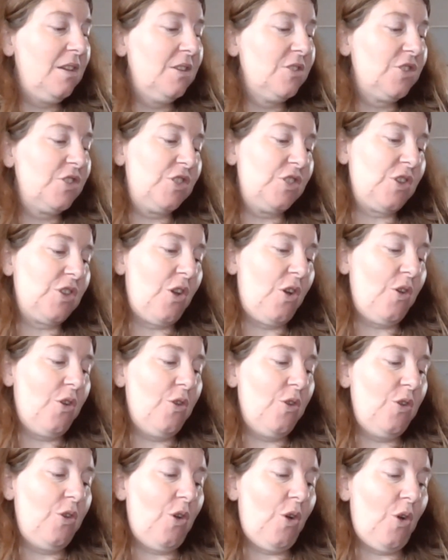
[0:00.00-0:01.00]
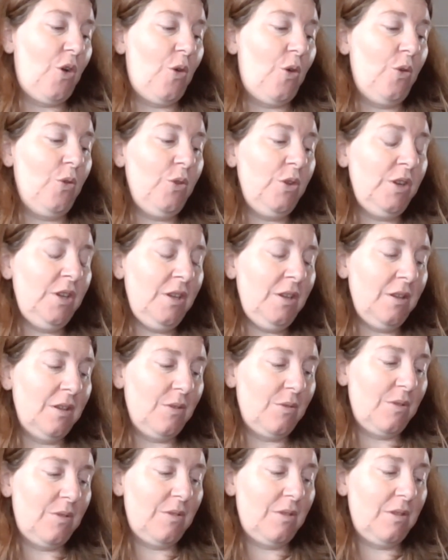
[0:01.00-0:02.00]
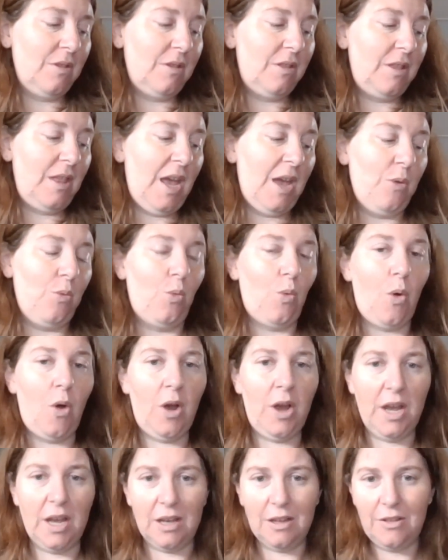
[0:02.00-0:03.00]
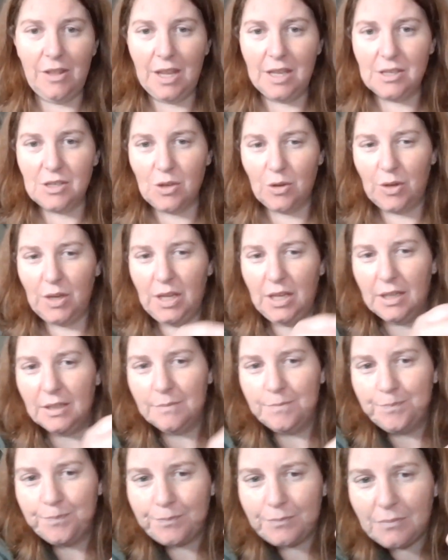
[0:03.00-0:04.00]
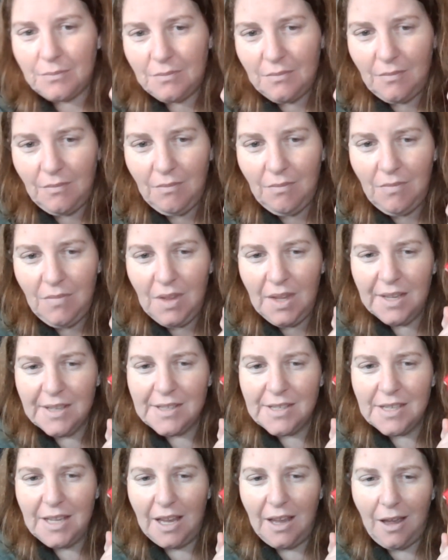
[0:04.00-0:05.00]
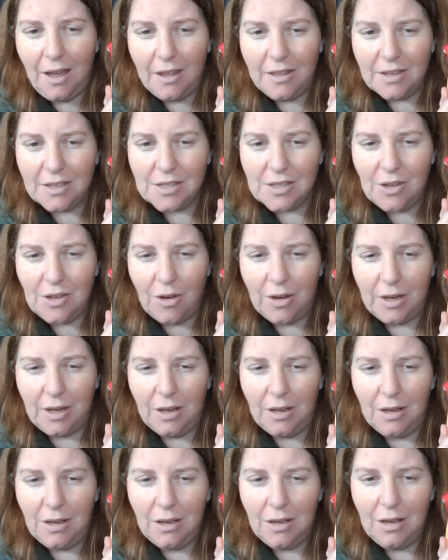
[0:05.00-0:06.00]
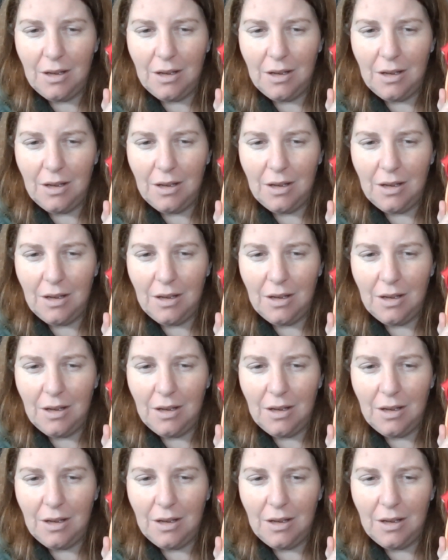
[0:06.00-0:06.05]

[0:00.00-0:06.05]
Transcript: so on that wire that's on here, see how this kind of